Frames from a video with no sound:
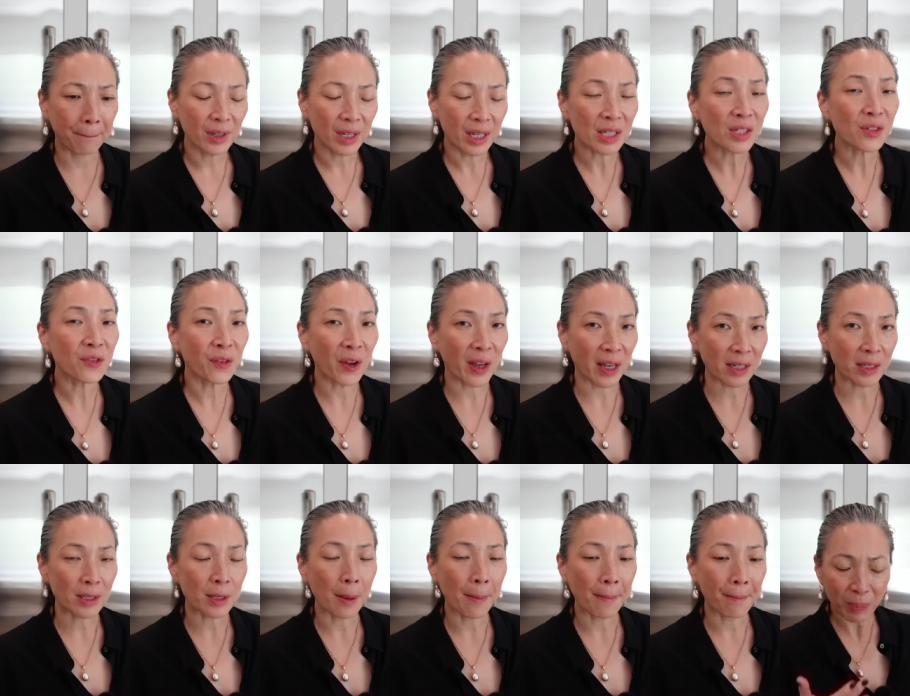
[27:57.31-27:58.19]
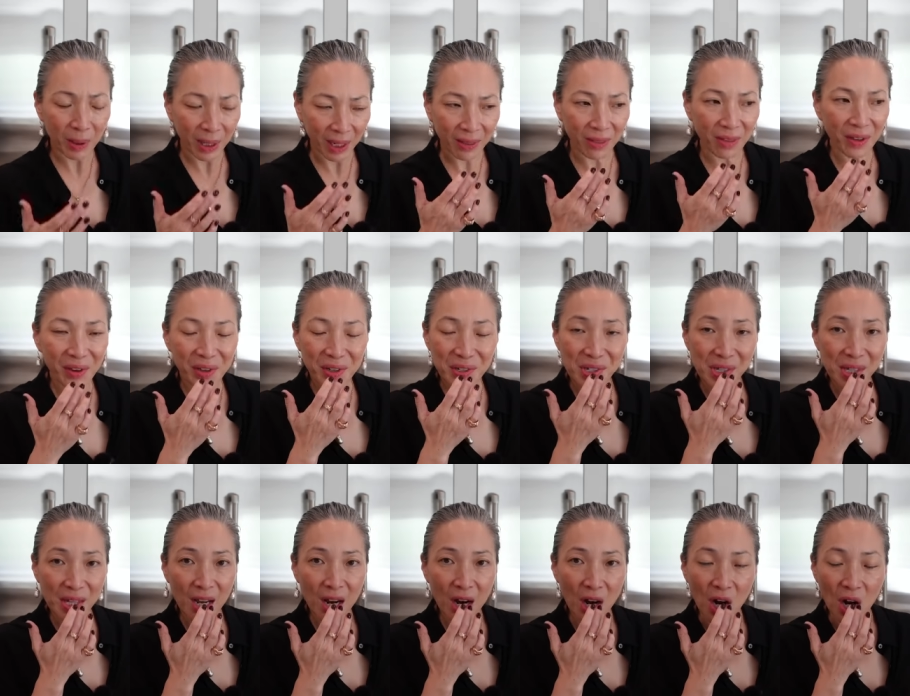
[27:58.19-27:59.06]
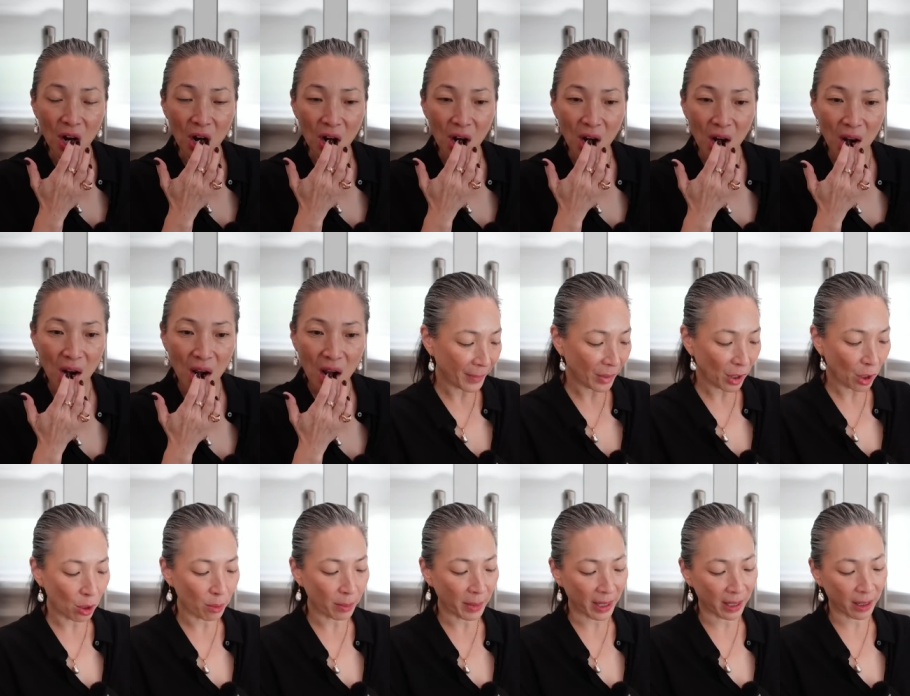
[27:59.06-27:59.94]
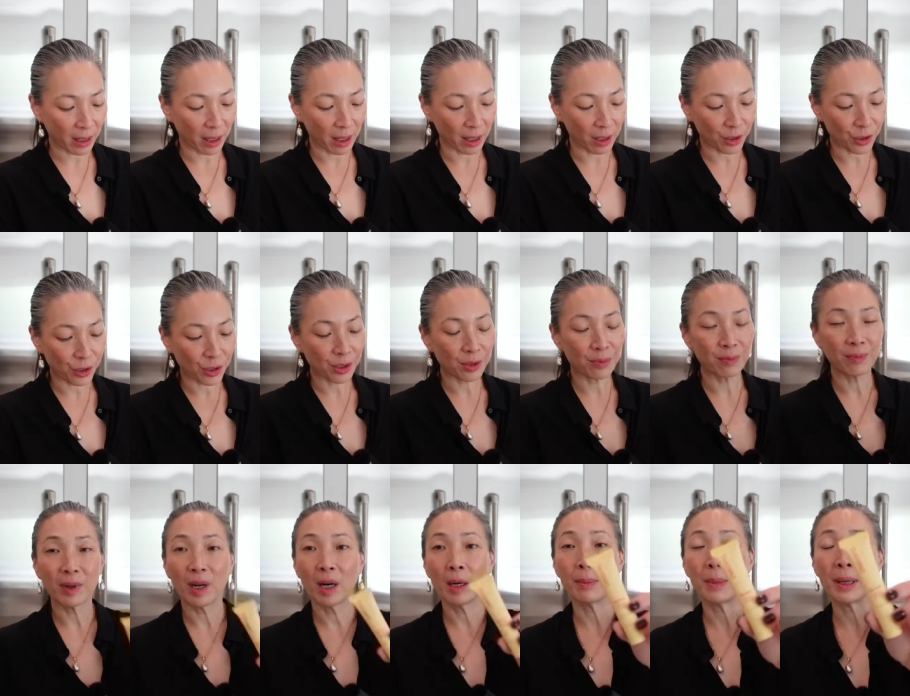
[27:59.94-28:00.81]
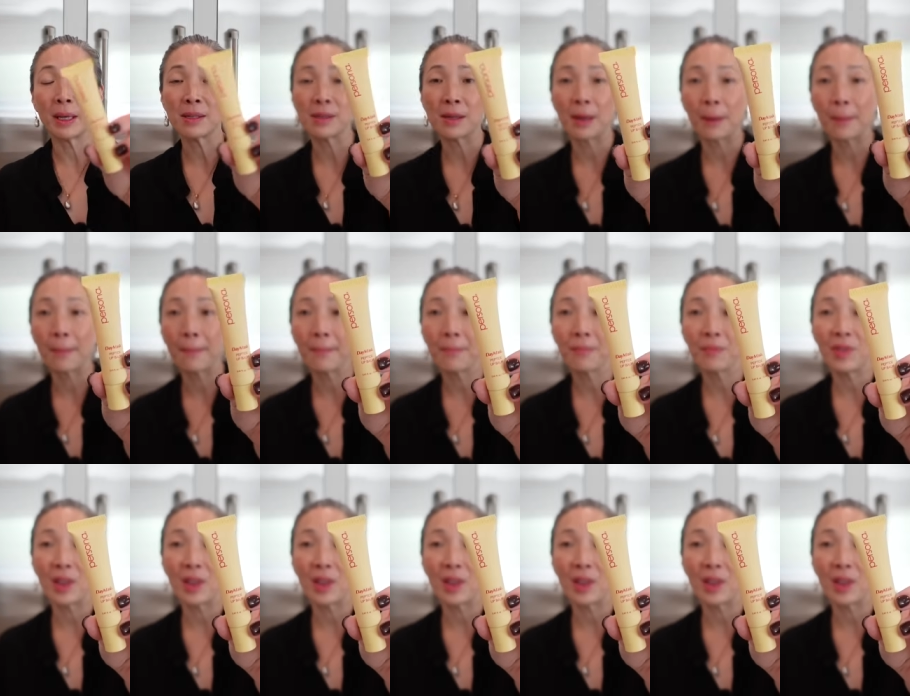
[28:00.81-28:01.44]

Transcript: It's faint, but I think it's there. Oh my gosh, amazing.